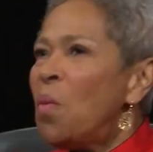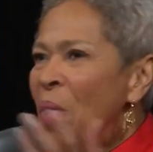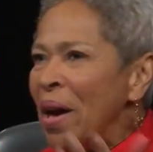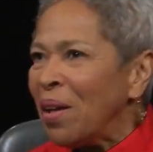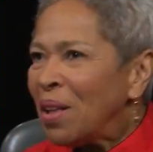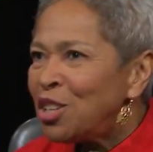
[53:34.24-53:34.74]

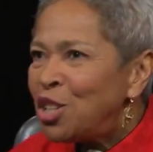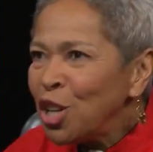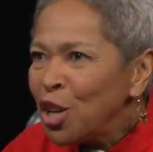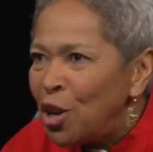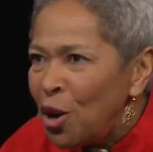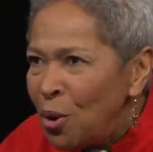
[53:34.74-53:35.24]
Well, to
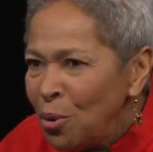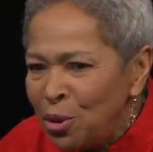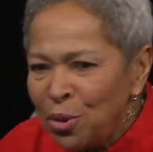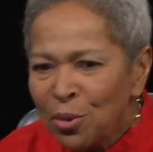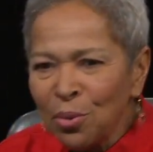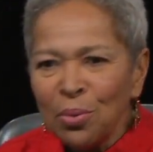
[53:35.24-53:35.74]
go
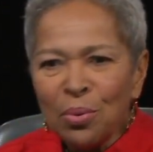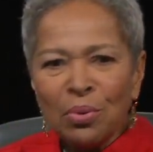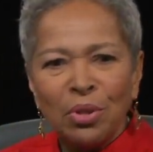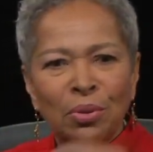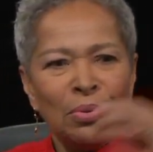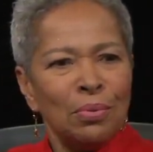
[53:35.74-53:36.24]
to,
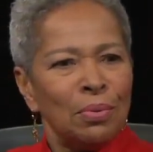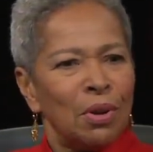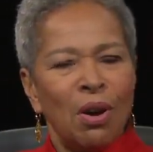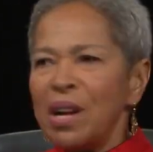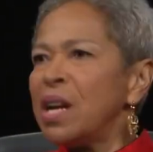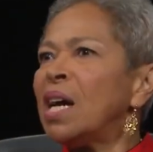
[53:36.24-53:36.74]
to
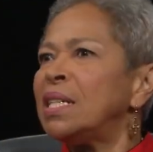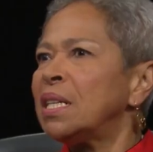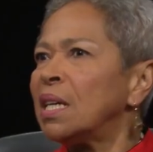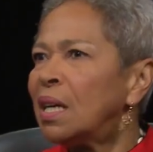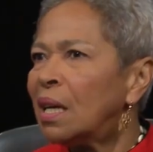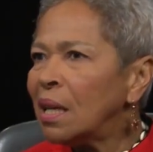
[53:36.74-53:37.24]

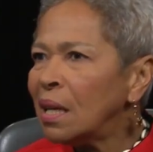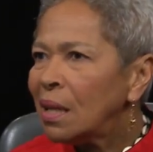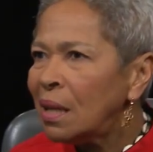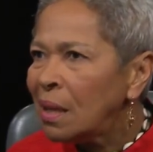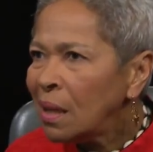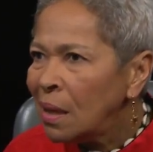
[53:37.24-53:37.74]
Karnataka
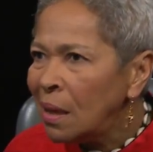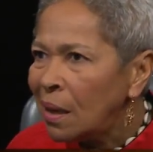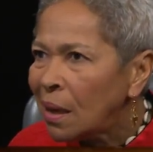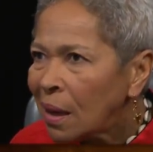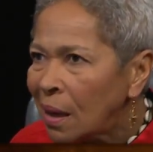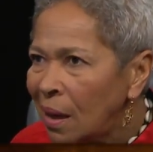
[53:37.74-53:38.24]
in
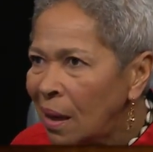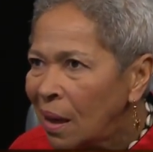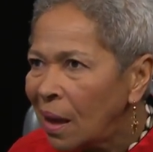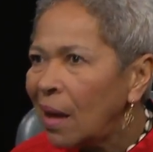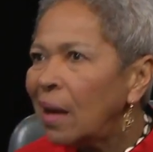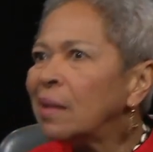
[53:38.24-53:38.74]
India mm-hmm.
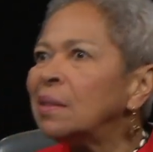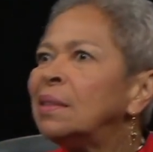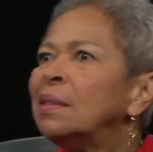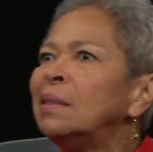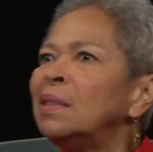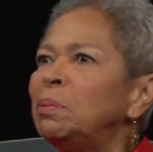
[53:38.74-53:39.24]
and
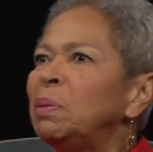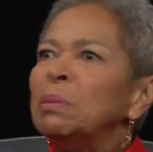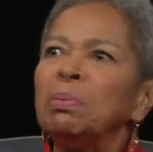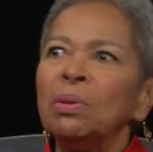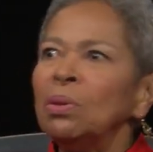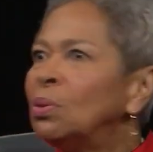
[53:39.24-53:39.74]
see these
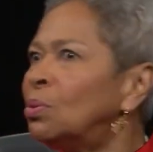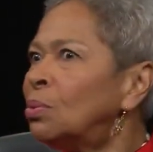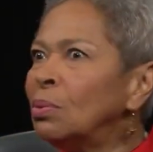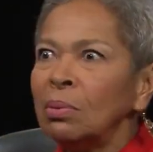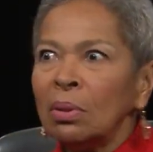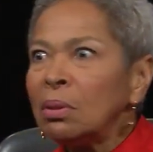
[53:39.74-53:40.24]
people who
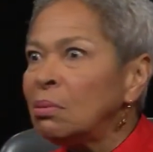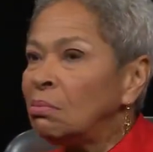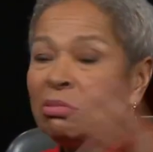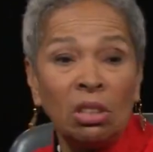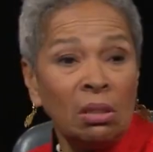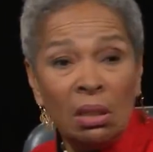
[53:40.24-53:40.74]
look
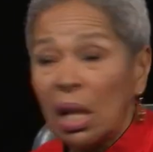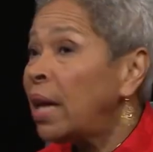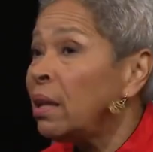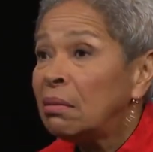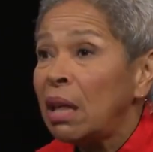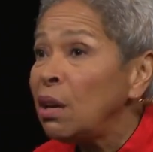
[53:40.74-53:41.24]
just
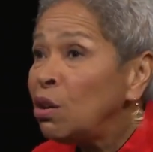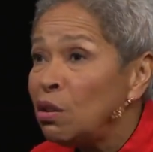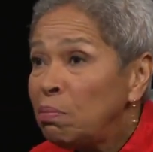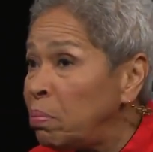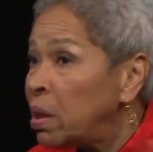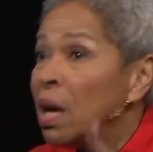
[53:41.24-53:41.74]
like they
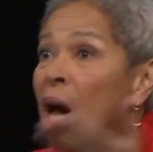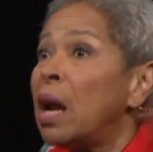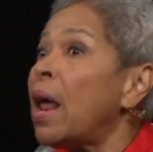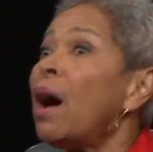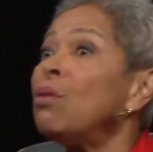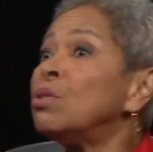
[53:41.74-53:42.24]
could be
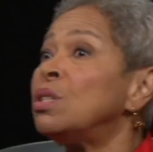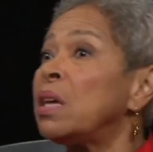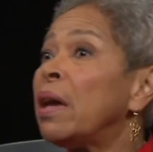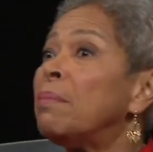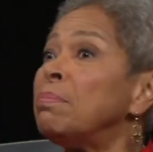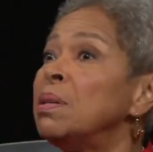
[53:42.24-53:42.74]
on Howard's
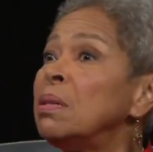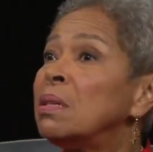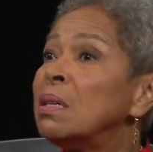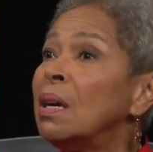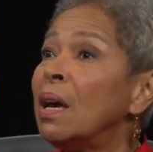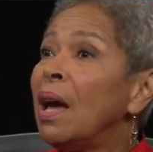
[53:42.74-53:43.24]

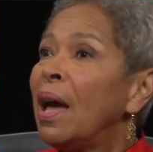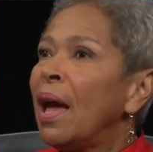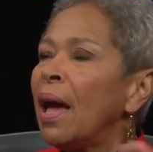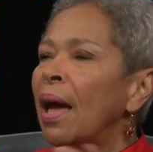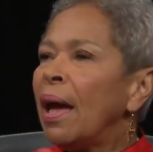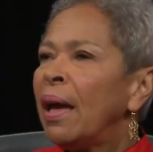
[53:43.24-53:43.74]
campus, mm-hmm.
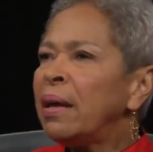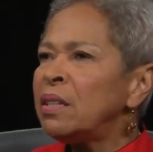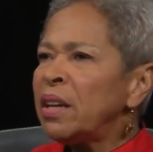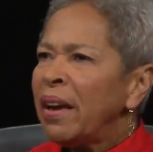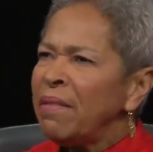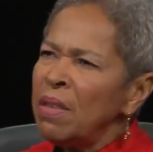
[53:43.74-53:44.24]
and
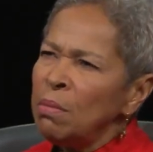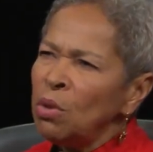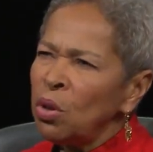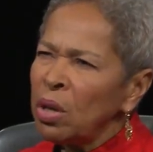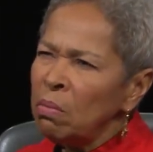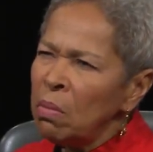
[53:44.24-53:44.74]
to have them
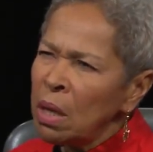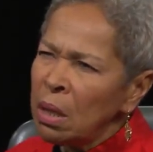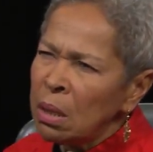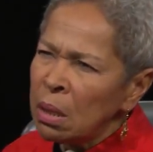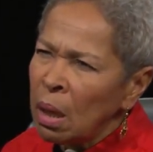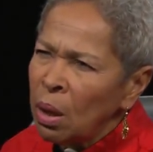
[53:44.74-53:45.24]
look at me
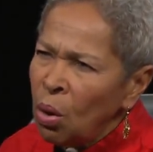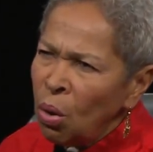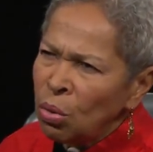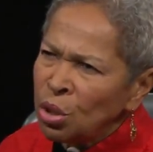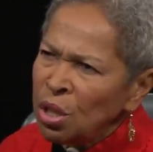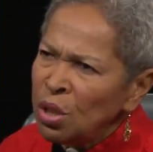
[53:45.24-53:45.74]
and say,
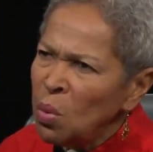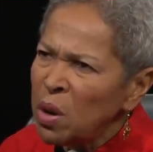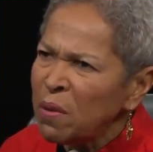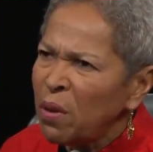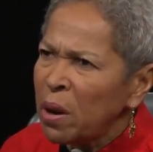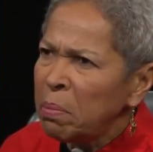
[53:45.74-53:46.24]
oh, she's
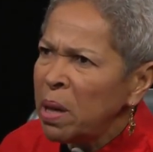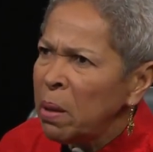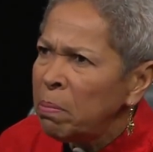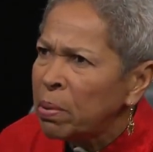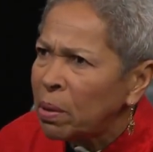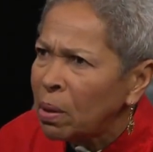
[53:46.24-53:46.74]
one of our
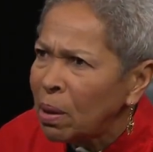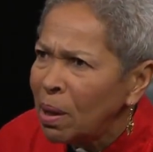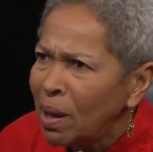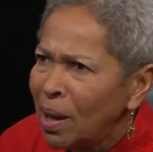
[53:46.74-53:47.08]
people.